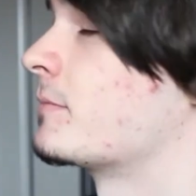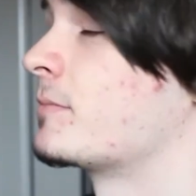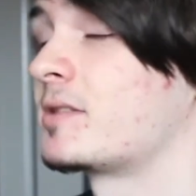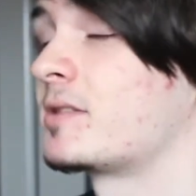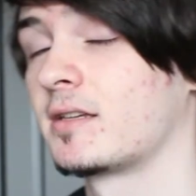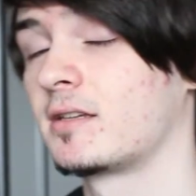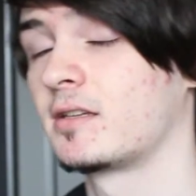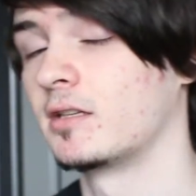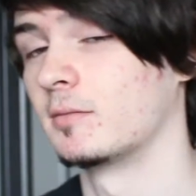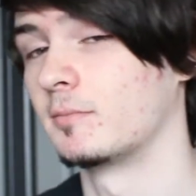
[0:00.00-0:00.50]
a
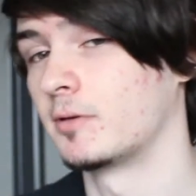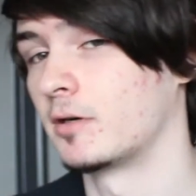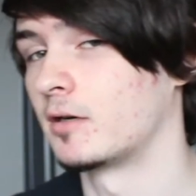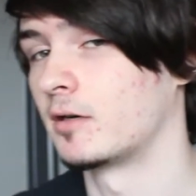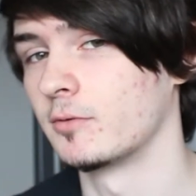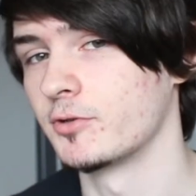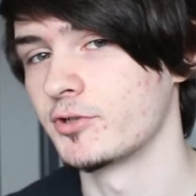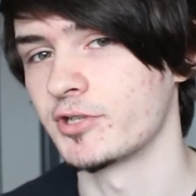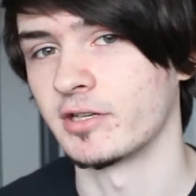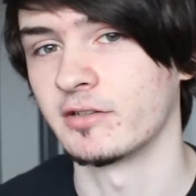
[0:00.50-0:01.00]
particular
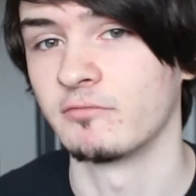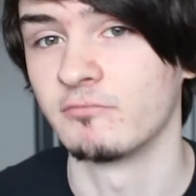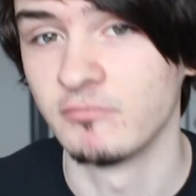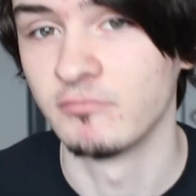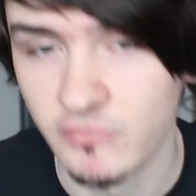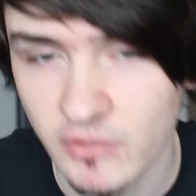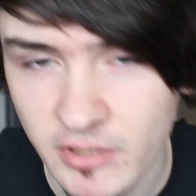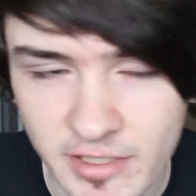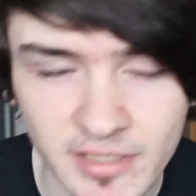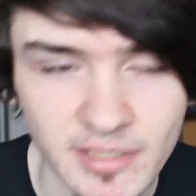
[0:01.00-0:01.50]
part which I
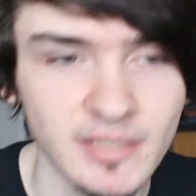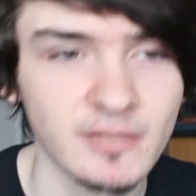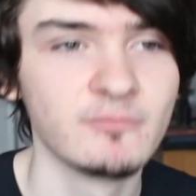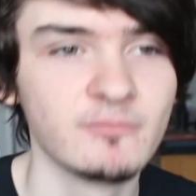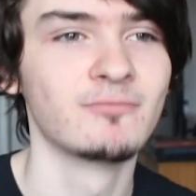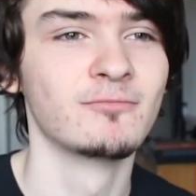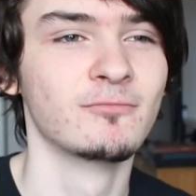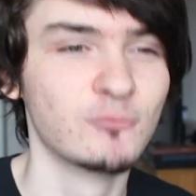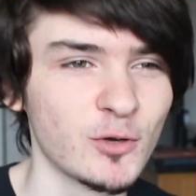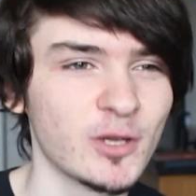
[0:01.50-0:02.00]
really,
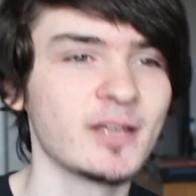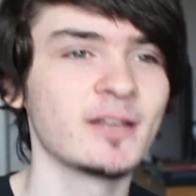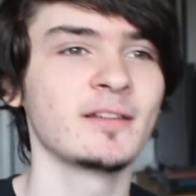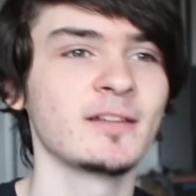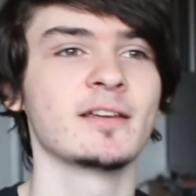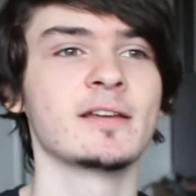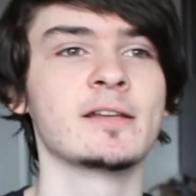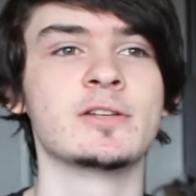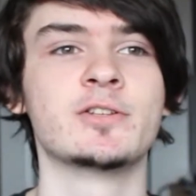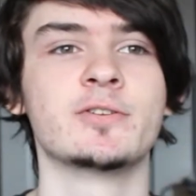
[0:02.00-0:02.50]

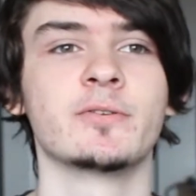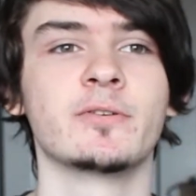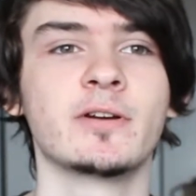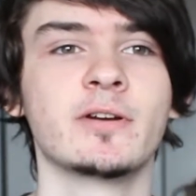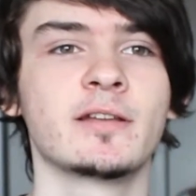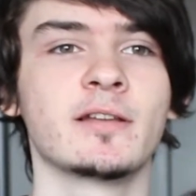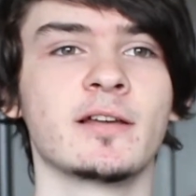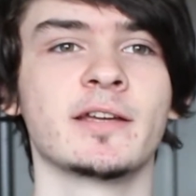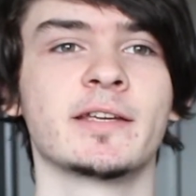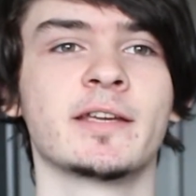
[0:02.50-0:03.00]
really
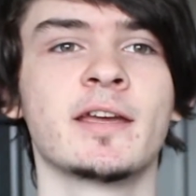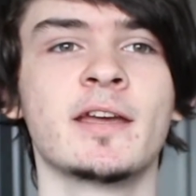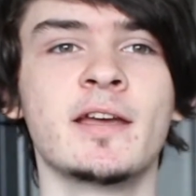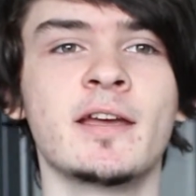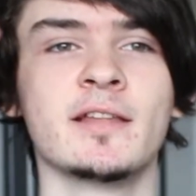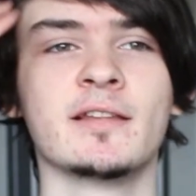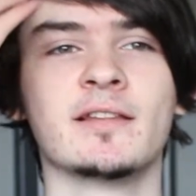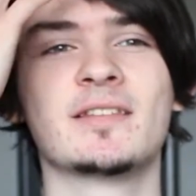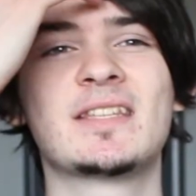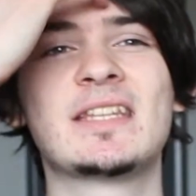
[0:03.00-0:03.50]
enjoyed. Like,
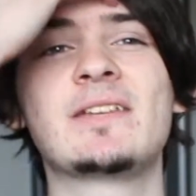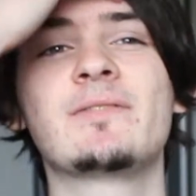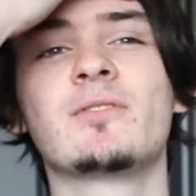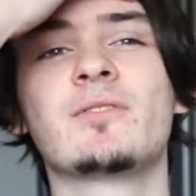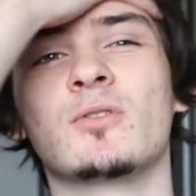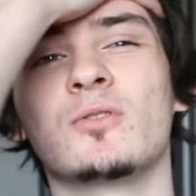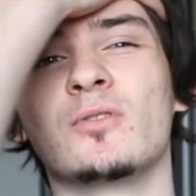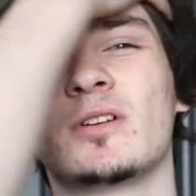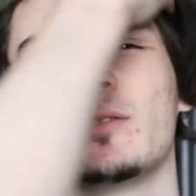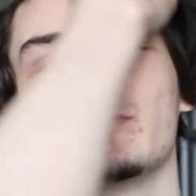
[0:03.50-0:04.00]
the Stephen
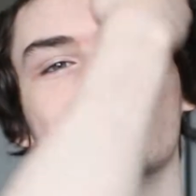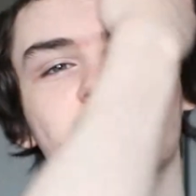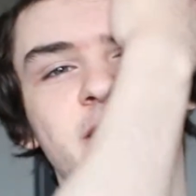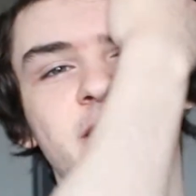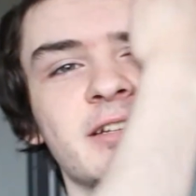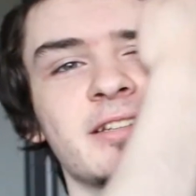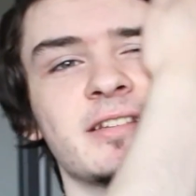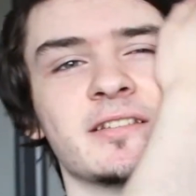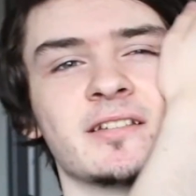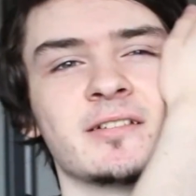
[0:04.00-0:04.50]
Hawking one I
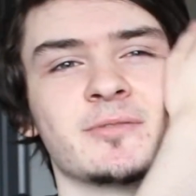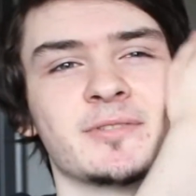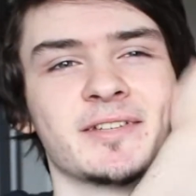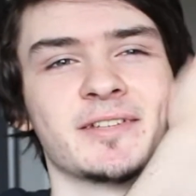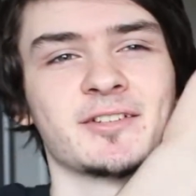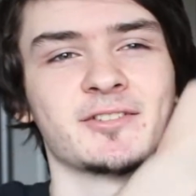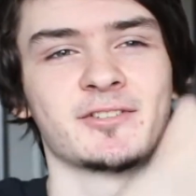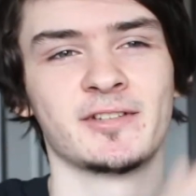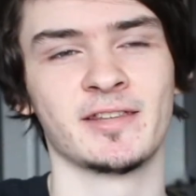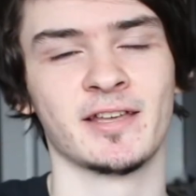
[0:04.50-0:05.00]
didn't think was
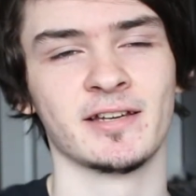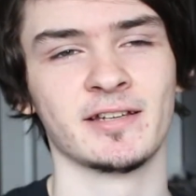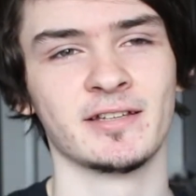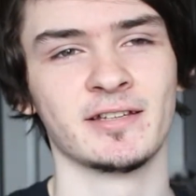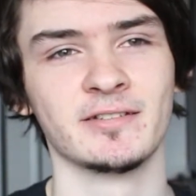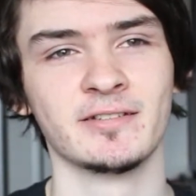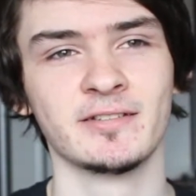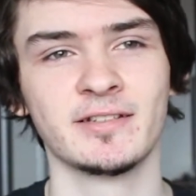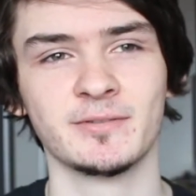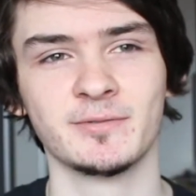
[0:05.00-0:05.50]
actually that
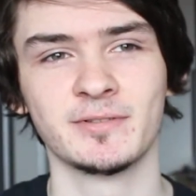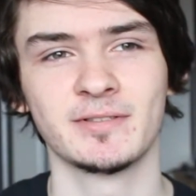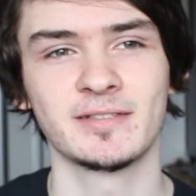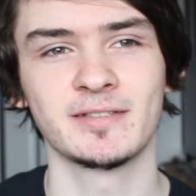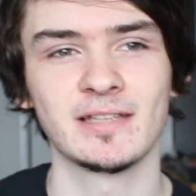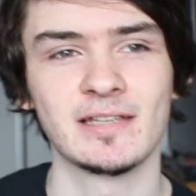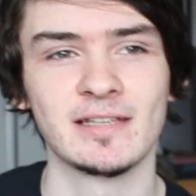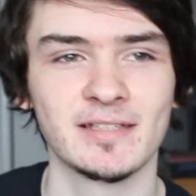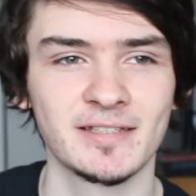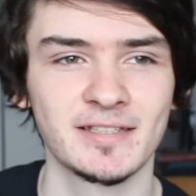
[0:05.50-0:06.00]
good. It
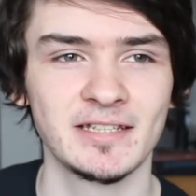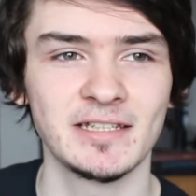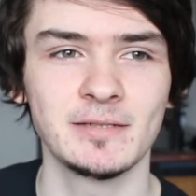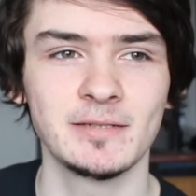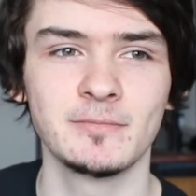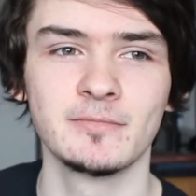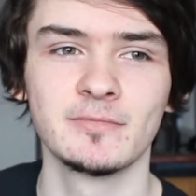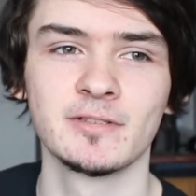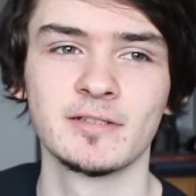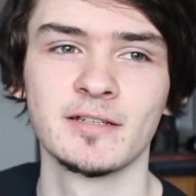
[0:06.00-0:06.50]
was, it
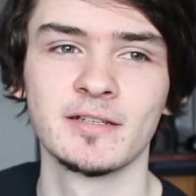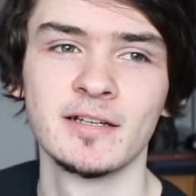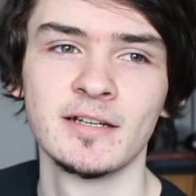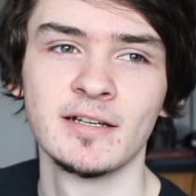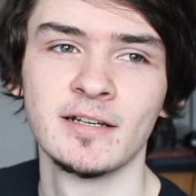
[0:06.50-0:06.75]
seemed...